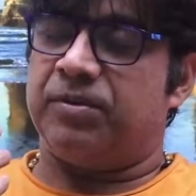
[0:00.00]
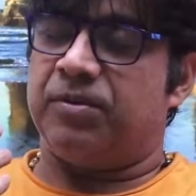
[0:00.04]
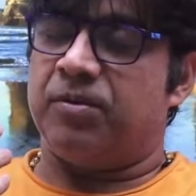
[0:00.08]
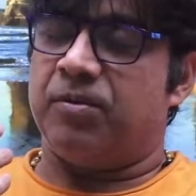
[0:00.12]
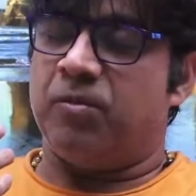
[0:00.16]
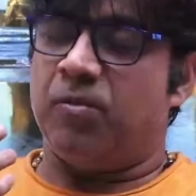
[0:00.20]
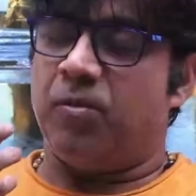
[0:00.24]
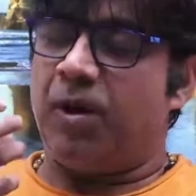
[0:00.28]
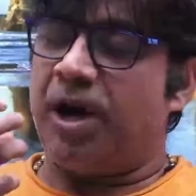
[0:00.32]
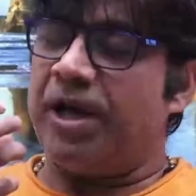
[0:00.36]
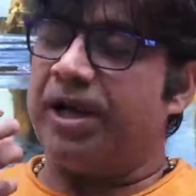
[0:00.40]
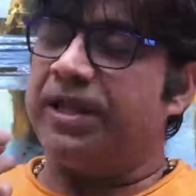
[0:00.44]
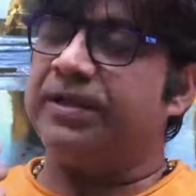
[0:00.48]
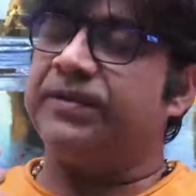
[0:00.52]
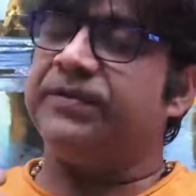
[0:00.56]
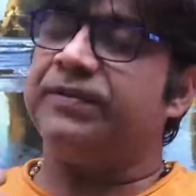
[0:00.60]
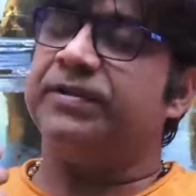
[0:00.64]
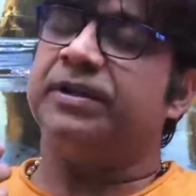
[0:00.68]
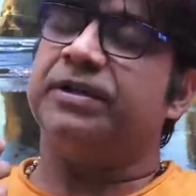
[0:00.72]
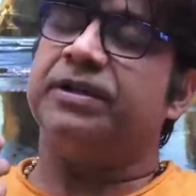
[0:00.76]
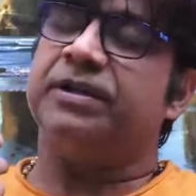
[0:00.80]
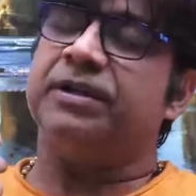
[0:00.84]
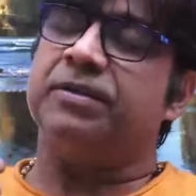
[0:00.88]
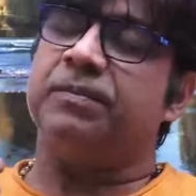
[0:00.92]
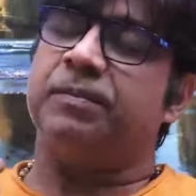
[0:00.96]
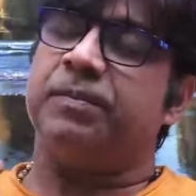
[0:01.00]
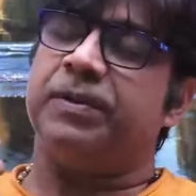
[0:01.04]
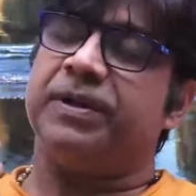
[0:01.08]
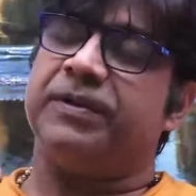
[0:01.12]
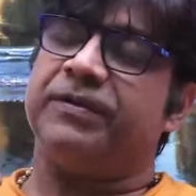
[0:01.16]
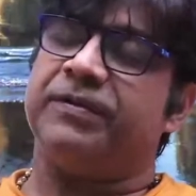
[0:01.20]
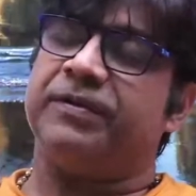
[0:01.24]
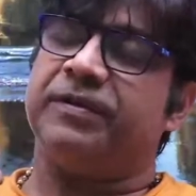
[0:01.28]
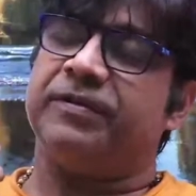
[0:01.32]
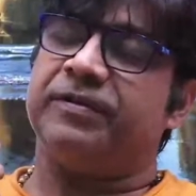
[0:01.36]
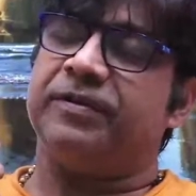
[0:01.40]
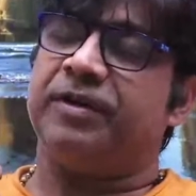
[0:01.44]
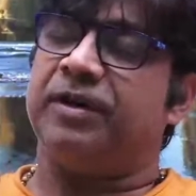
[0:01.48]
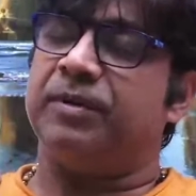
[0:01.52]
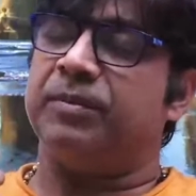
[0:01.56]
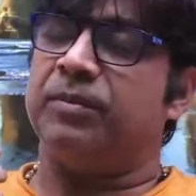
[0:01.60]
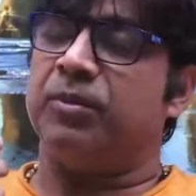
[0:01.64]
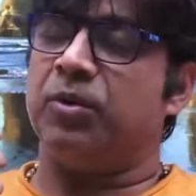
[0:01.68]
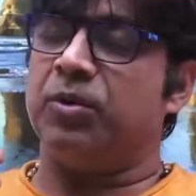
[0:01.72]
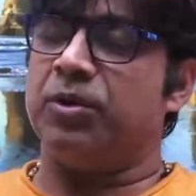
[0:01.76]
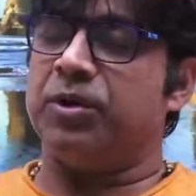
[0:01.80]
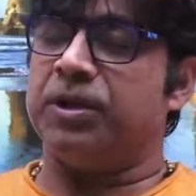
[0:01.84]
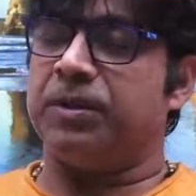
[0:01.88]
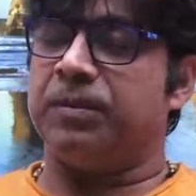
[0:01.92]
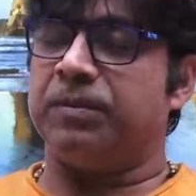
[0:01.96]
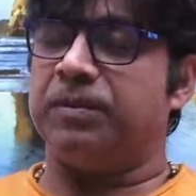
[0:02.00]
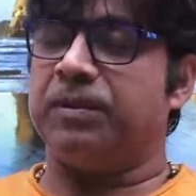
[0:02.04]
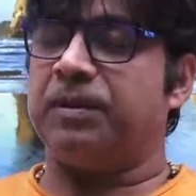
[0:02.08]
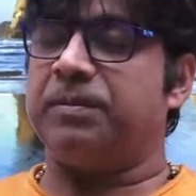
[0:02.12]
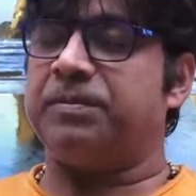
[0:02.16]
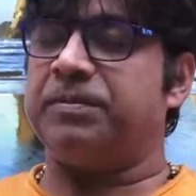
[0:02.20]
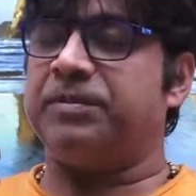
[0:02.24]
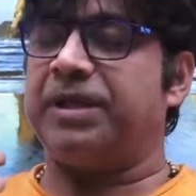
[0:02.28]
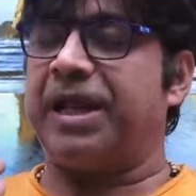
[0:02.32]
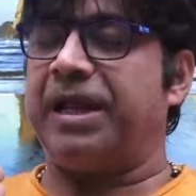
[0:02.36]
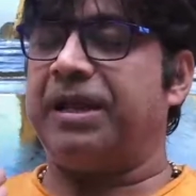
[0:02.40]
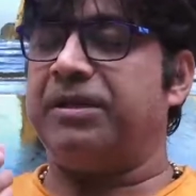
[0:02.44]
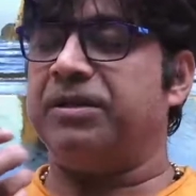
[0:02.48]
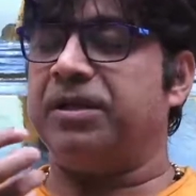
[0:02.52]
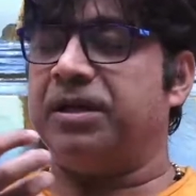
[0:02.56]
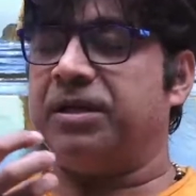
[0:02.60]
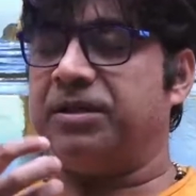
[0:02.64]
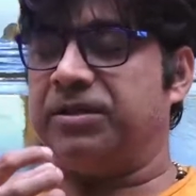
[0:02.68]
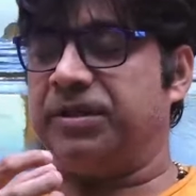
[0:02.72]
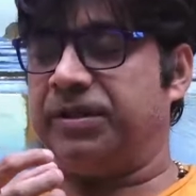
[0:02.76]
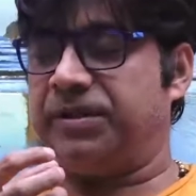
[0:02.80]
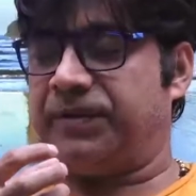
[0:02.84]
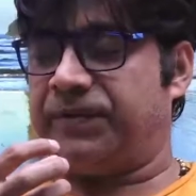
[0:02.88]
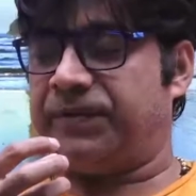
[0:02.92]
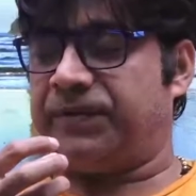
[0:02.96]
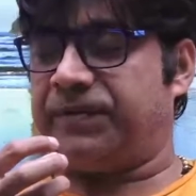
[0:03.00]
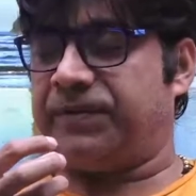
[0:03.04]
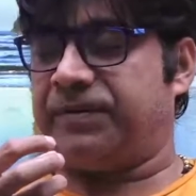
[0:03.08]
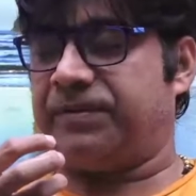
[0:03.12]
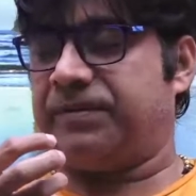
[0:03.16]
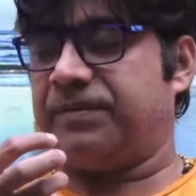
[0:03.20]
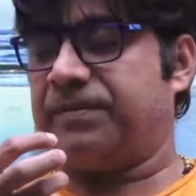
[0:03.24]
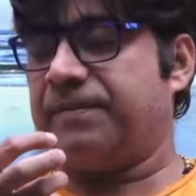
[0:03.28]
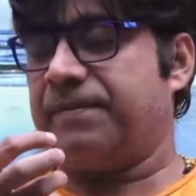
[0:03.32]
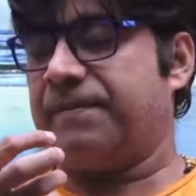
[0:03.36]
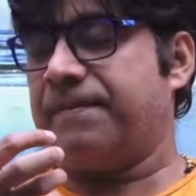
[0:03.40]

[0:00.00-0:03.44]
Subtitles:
why certain places are more developed than the others,